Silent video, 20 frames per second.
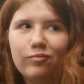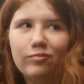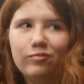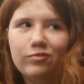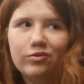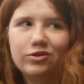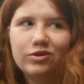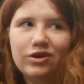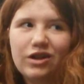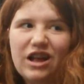
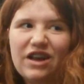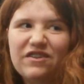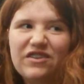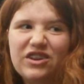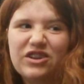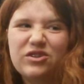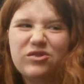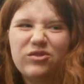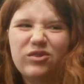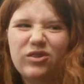Mr.
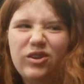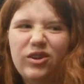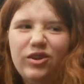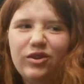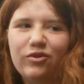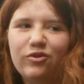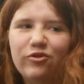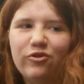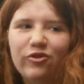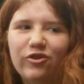Avidy's really
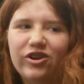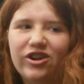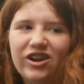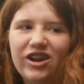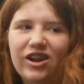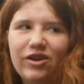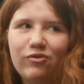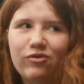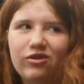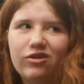cool, and
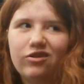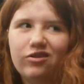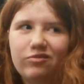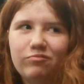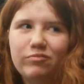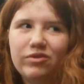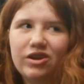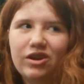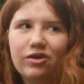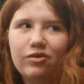I want to
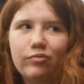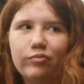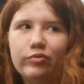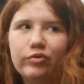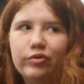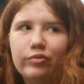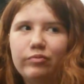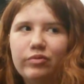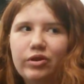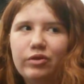be able to
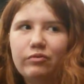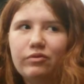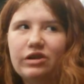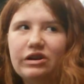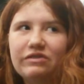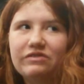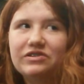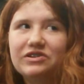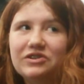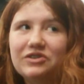be one of
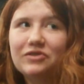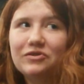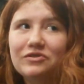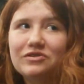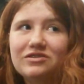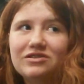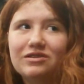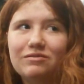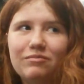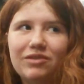his
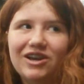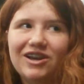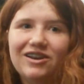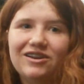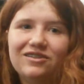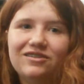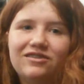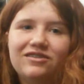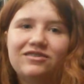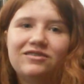students in
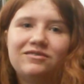band.